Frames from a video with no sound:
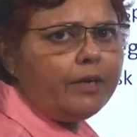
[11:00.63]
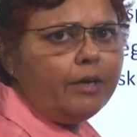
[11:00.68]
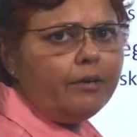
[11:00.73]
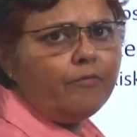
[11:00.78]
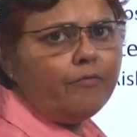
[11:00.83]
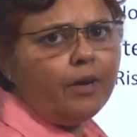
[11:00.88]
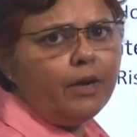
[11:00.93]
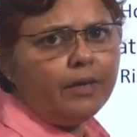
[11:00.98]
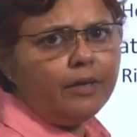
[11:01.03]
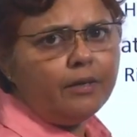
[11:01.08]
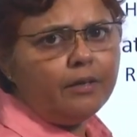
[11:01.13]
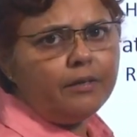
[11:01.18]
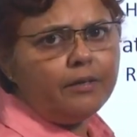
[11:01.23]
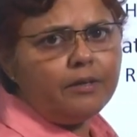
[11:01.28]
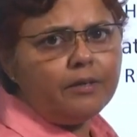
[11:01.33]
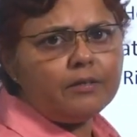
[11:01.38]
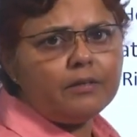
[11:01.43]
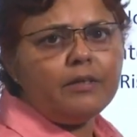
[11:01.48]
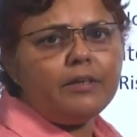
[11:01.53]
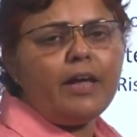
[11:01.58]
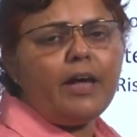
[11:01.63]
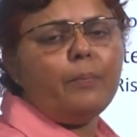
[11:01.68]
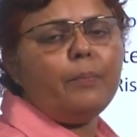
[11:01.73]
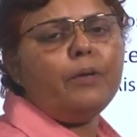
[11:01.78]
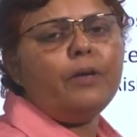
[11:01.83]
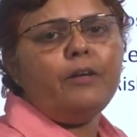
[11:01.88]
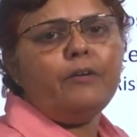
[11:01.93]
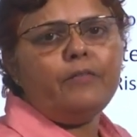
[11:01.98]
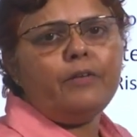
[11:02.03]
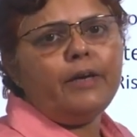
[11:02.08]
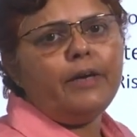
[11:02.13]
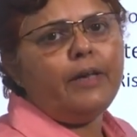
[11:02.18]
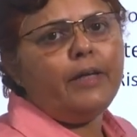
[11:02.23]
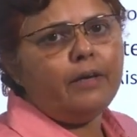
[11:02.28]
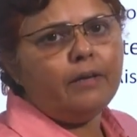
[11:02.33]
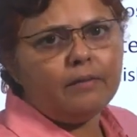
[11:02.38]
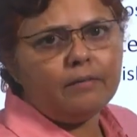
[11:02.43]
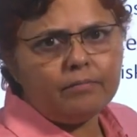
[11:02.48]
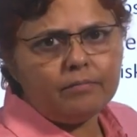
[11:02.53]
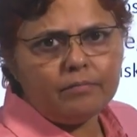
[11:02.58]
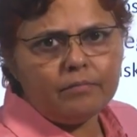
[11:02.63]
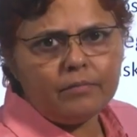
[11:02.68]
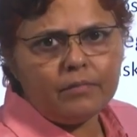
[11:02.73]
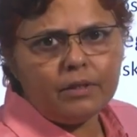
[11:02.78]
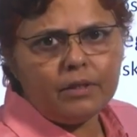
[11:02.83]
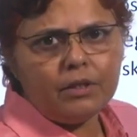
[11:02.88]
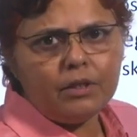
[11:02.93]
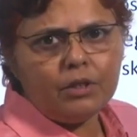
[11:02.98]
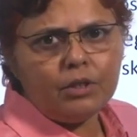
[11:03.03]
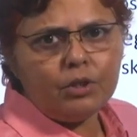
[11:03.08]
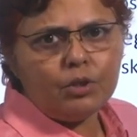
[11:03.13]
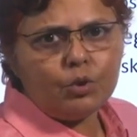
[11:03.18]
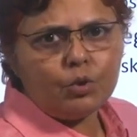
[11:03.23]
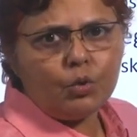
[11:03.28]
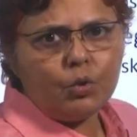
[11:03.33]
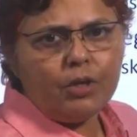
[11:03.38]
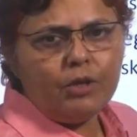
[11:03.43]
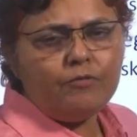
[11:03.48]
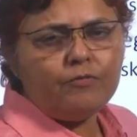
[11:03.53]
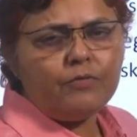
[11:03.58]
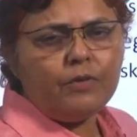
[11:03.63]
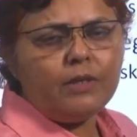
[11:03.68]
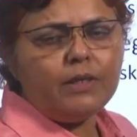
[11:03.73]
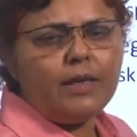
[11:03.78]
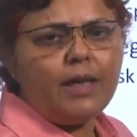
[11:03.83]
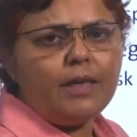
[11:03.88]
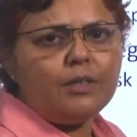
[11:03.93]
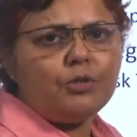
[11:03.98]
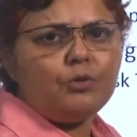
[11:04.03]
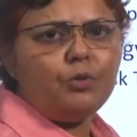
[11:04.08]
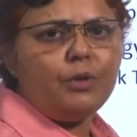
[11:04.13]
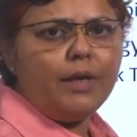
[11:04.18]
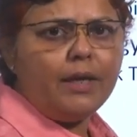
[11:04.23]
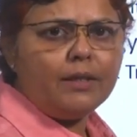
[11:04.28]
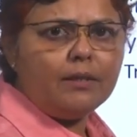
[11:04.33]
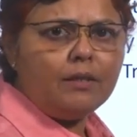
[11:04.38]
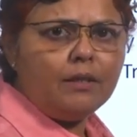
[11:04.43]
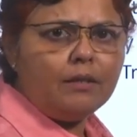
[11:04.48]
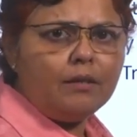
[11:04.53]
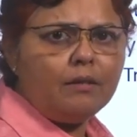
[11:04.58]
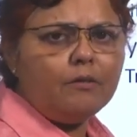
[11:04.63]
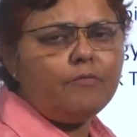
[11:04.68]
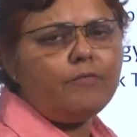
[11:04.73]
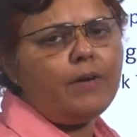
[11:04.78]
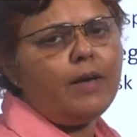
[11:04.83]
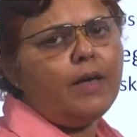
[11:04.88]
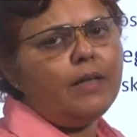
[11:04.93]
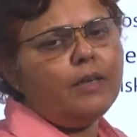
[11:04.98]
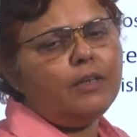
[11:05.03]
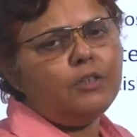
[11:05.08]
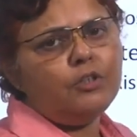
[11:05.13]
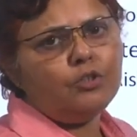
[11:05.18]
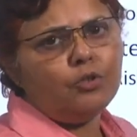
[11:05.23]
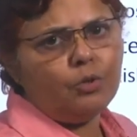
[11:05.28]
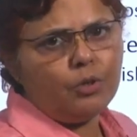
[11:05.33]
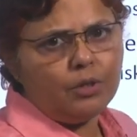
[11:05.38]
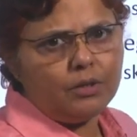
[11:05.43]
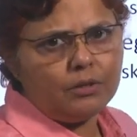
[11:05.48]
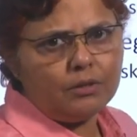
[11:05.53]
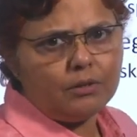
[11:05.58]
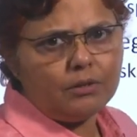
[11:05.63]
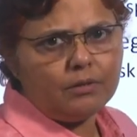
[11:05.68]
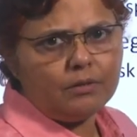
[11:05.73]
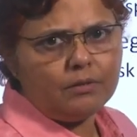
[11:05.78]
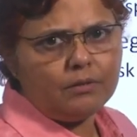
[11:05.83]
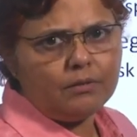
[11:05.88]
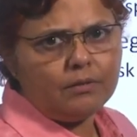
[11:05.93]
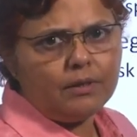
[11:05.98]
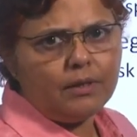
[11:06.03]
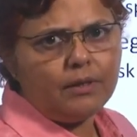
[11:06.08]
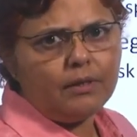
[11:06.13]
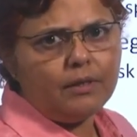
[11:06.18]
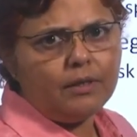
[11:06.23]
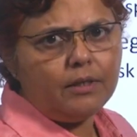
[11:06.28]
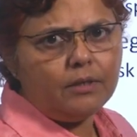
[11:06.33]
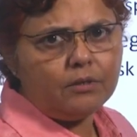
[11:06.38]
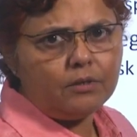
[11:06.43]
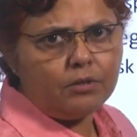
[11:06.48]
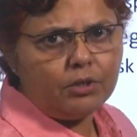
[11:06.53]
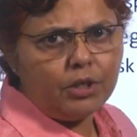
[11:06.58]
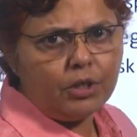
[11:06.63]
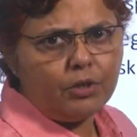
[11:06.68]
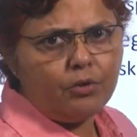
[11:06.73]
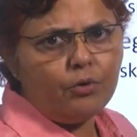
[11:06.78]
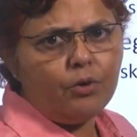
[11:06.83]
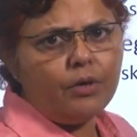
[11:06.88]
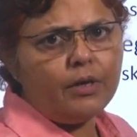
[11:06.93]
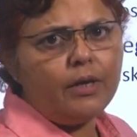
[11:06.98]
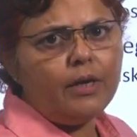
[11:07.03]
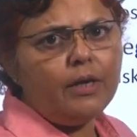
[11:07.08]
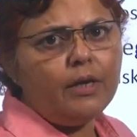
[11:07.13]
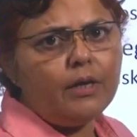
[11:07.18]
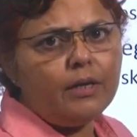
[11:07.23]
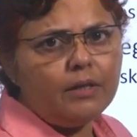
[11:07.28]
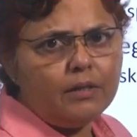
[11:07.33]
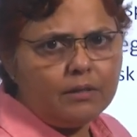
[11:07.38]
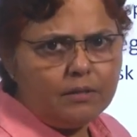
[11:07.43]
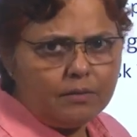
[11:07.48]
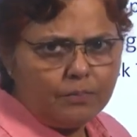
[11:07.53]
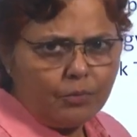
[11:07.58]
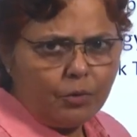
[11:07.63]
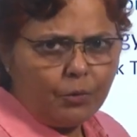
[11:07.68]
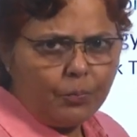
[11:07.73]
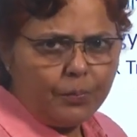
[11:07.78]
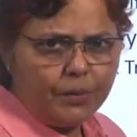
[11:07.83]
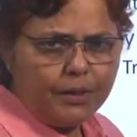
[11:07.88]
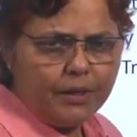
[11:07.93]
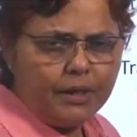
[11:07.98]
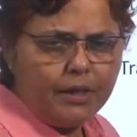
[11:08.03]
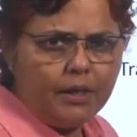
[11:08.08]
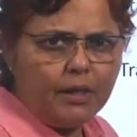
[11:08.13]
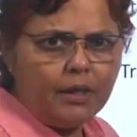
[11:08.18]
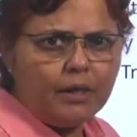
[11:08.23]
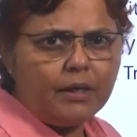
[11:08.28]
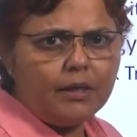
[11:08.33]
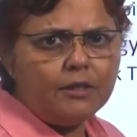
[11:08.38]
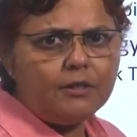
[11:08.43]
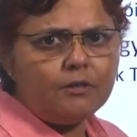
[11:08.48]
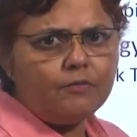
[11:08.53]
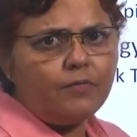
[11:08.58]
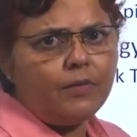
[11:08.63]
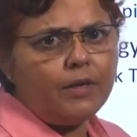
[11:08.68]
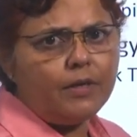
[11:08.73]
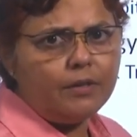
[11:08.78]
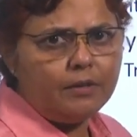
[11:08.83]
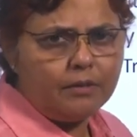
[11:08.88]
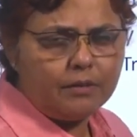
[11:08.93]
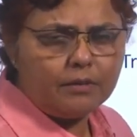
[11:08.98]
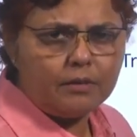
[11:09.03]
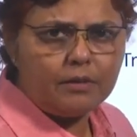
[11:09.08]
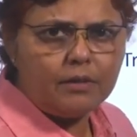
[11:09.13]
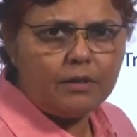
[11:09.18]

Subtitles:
and fire does not happen every day. So, if one has to take the fire insurance, that is securing his property against fire,